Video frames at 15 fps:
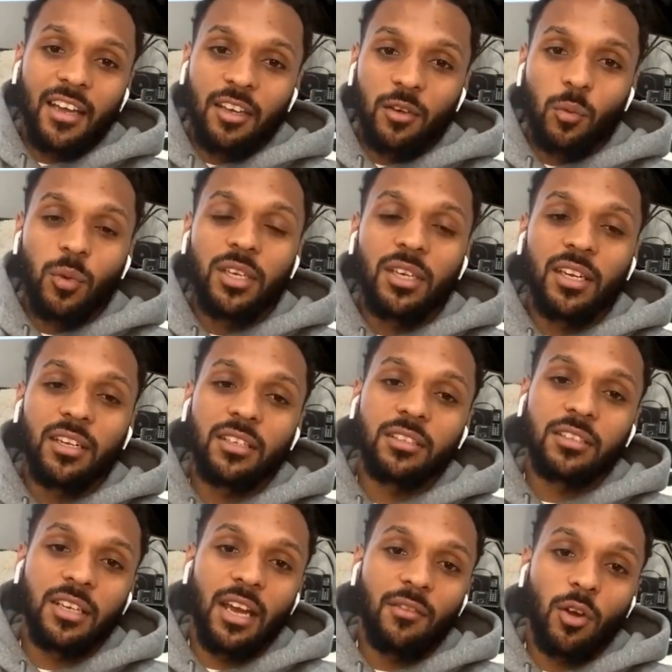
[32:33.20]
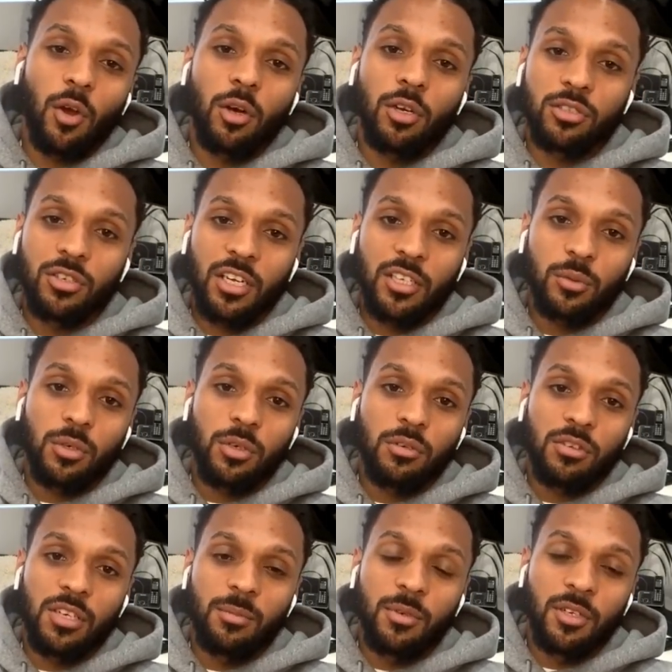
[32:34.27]
We can, have a contract or
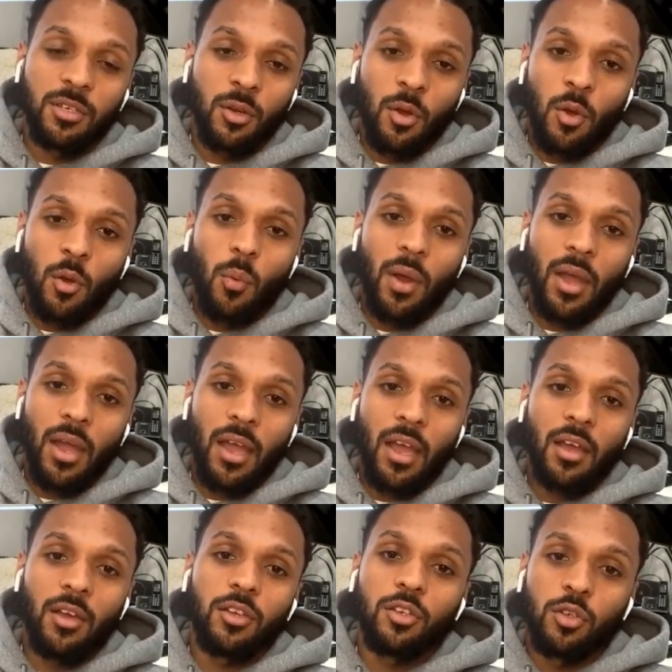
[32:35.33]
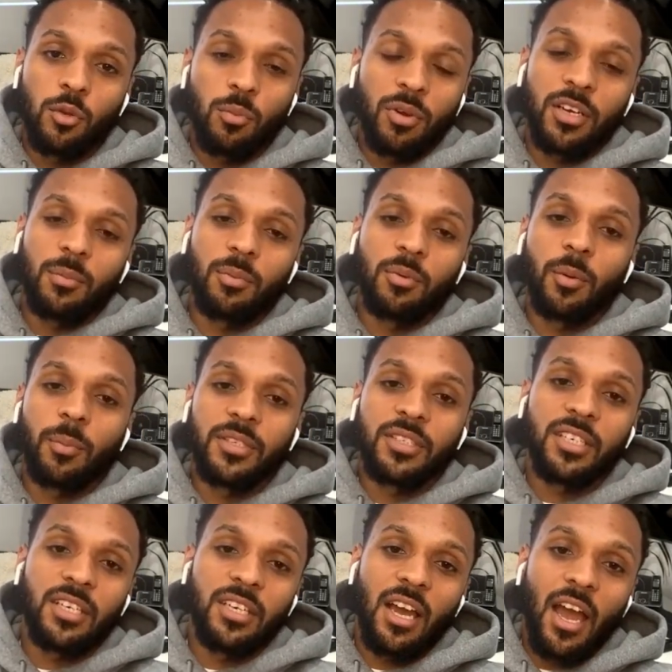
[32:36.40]
agreement where you bring the property,